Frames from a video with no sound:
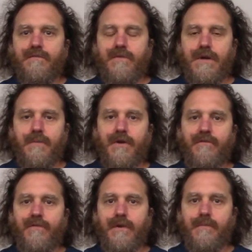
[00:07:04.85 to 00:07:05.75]
coming
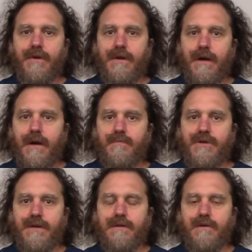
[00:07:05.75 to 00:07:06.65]
from an
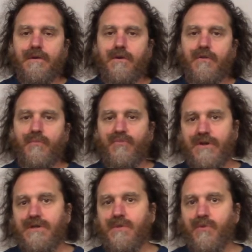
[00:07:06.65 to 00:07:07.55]
object that are called the
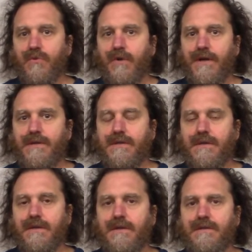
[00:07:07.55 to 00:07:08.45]
principal rays,
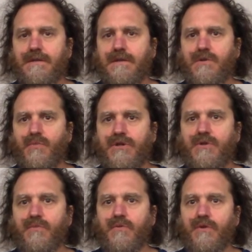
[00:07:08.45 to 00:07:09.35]
and it's these
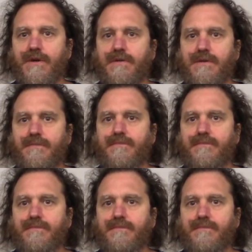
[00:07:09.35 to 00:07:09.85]
principal rays